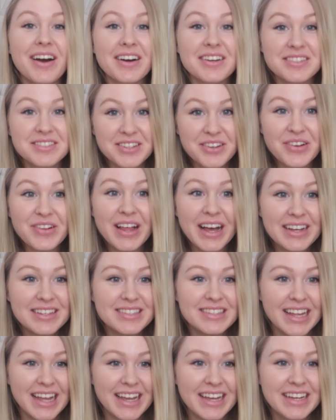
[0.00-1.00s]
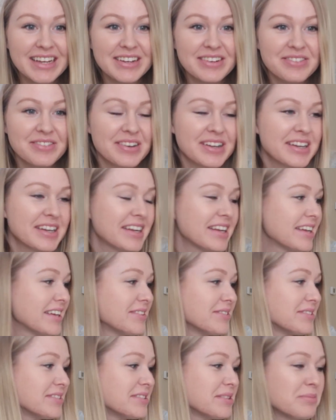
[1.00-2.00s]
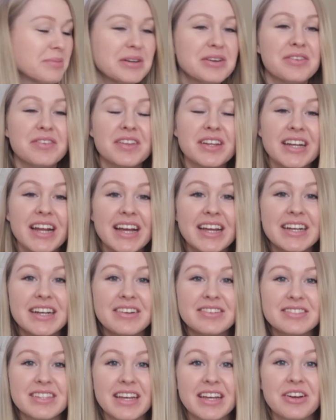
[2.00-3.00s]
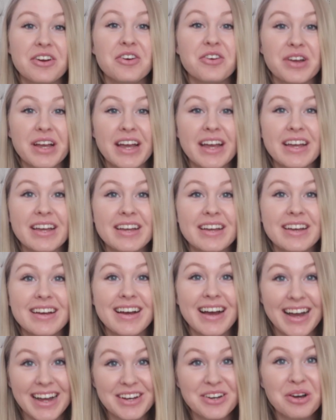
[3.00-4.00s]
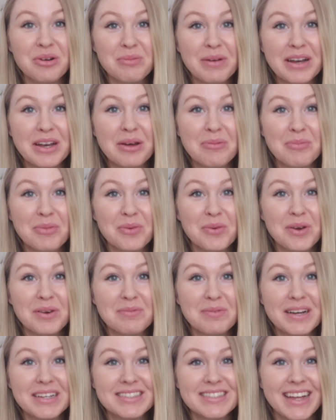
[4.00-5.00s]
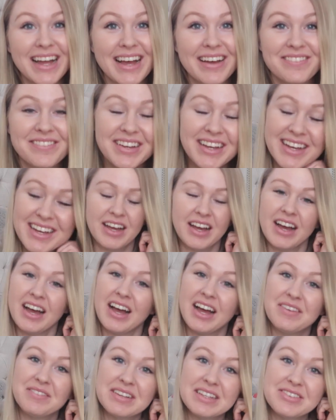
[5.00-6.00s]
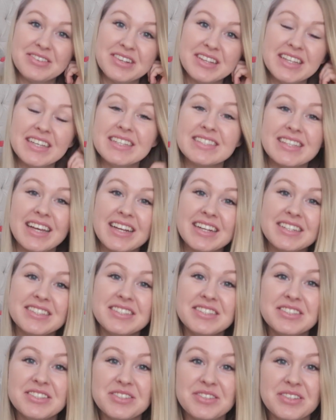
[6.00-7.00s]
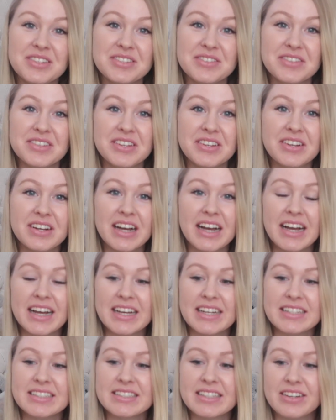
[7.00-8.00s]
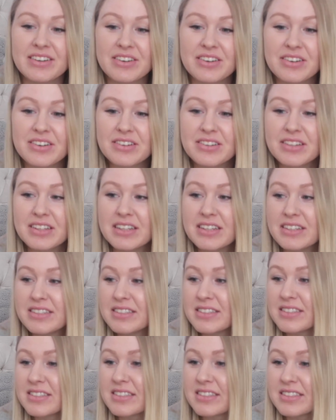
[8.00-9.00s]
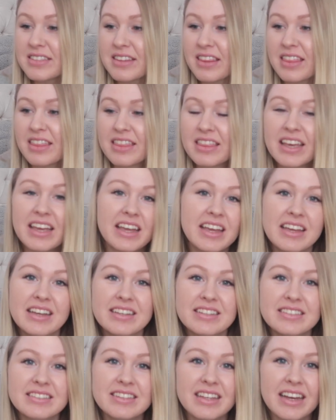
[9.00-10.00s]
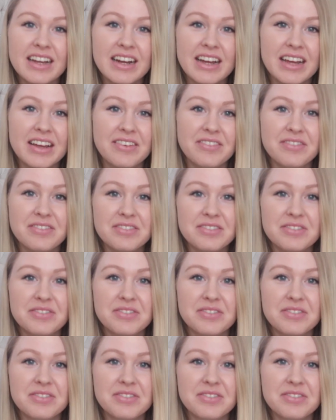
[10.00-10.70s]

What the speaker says: until last night when it was the middle of the night and I was like, okay, I know my number one must-have. I'm really excited to do this for you guys. All these things that I've